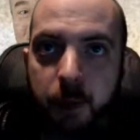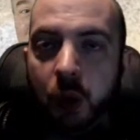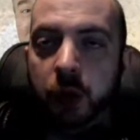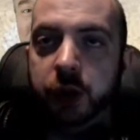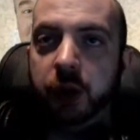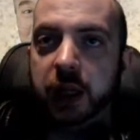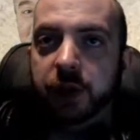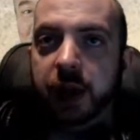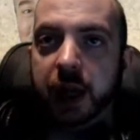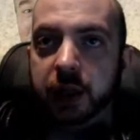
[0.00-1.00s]
What's your guess for
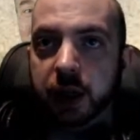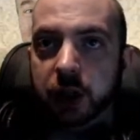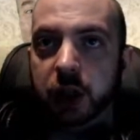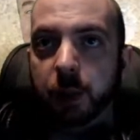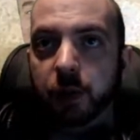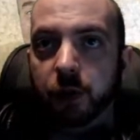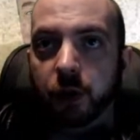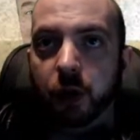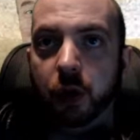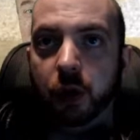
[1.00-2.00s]
the next ship
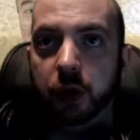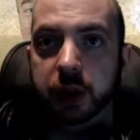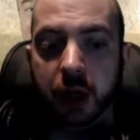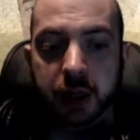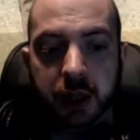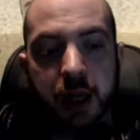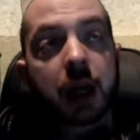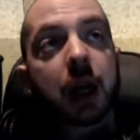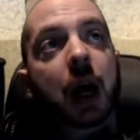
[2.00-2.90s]
for CIG?